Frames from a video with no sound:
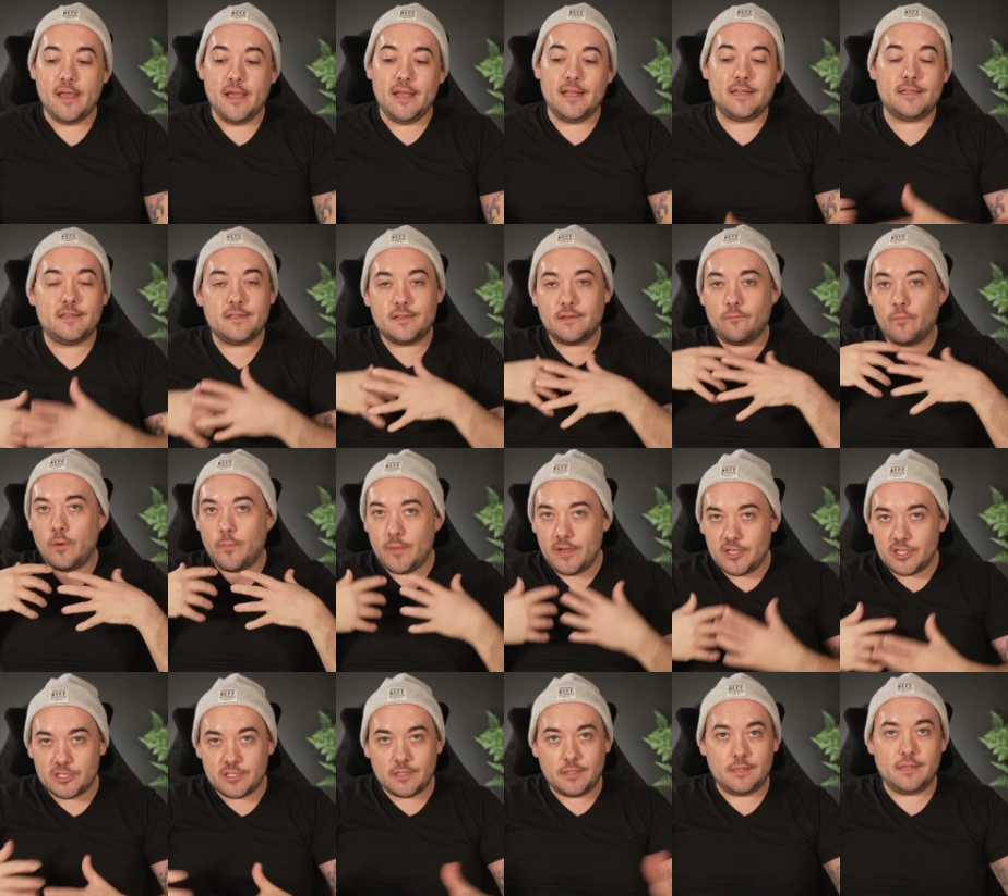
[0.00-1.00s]
It's when we
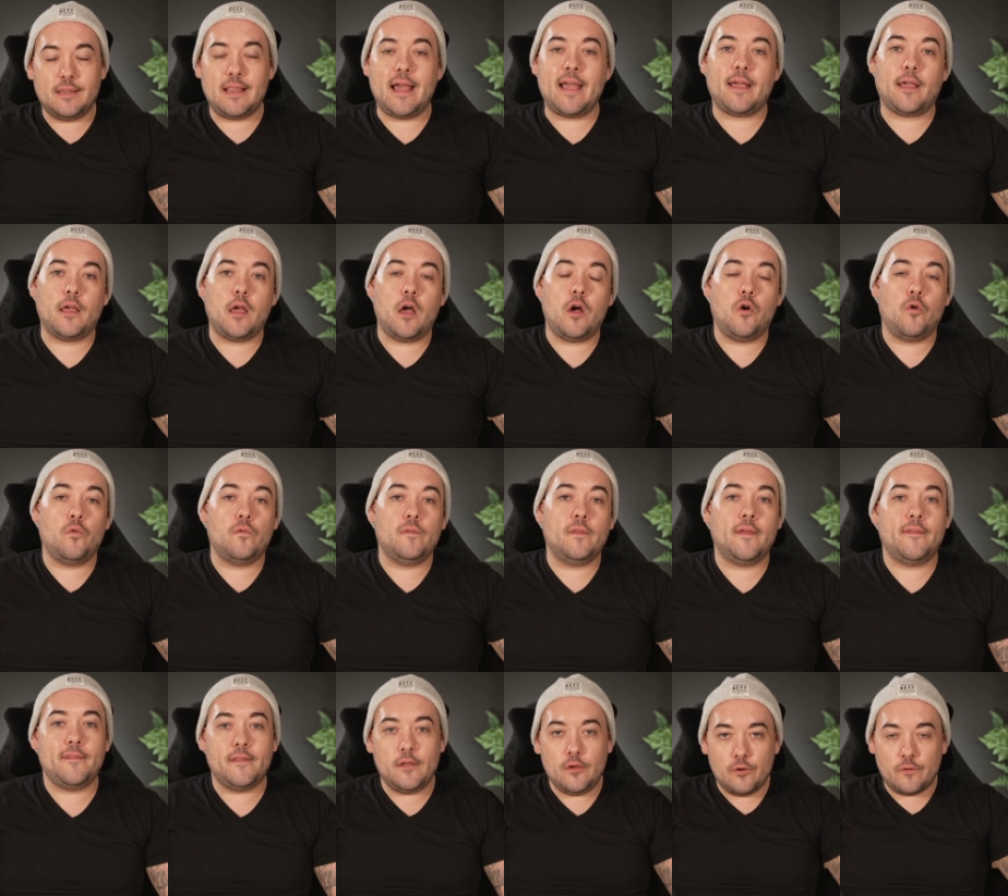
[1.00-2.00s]
just let go,
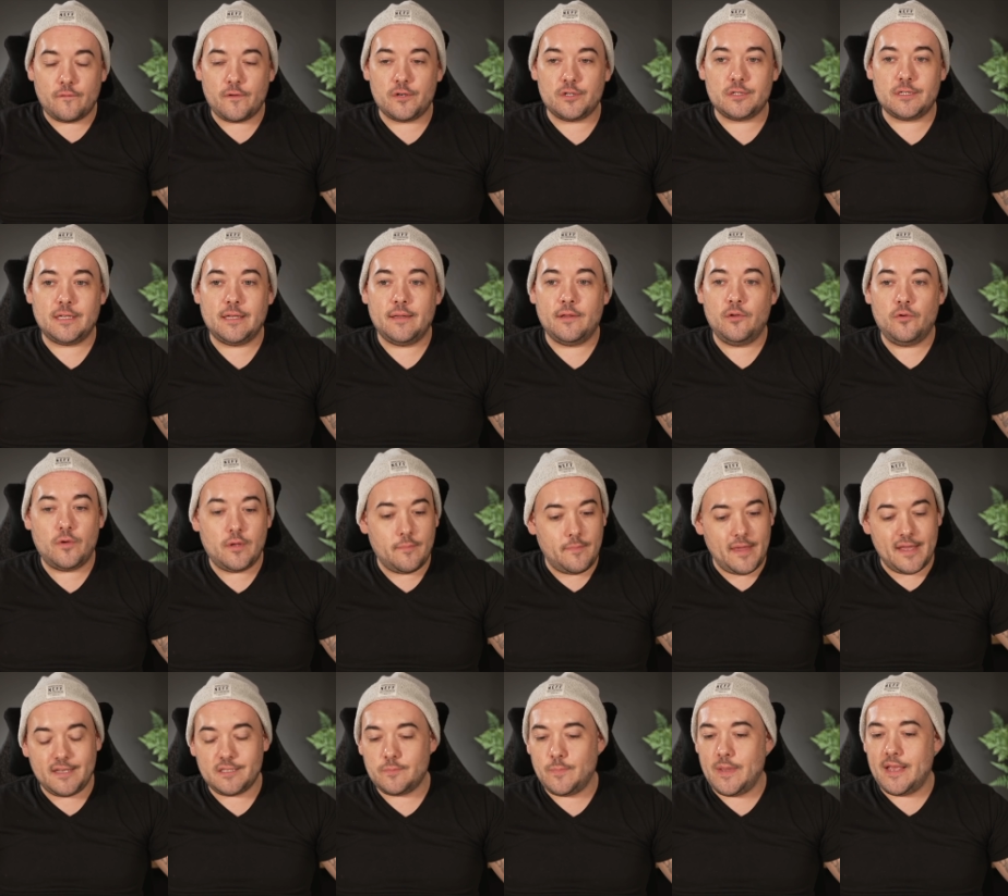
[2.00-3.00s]
then the universe, you can
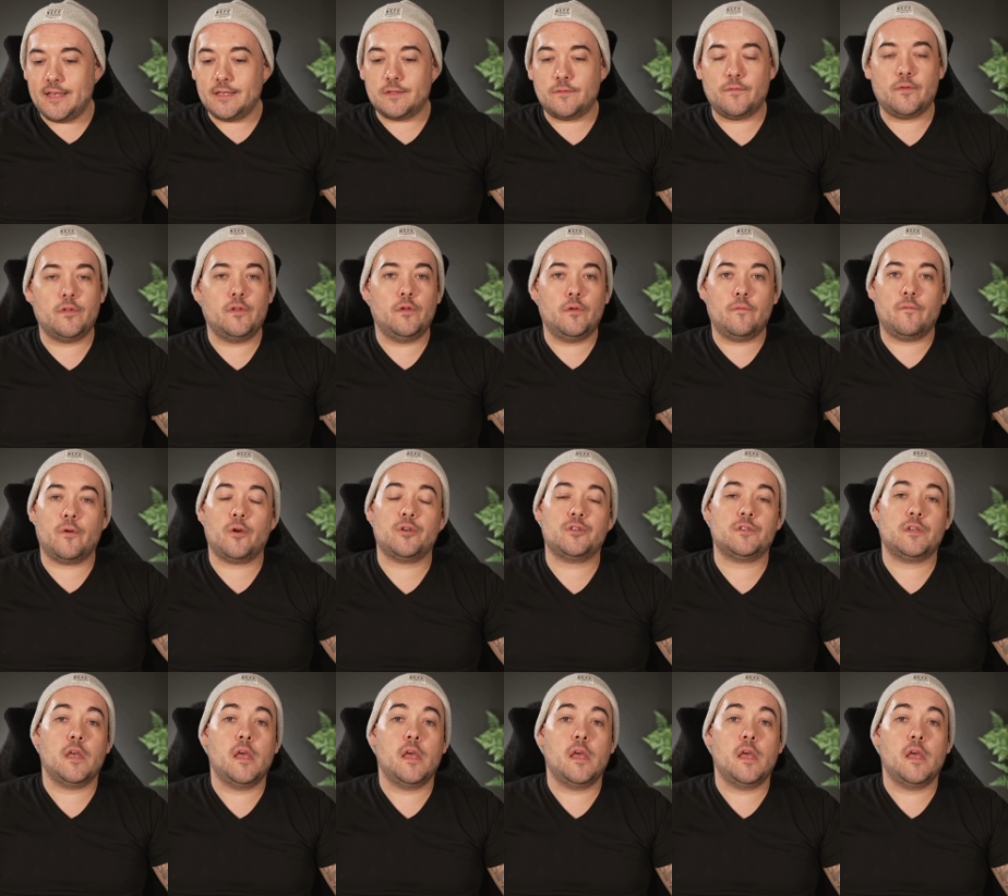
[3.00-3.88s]
make space for the universe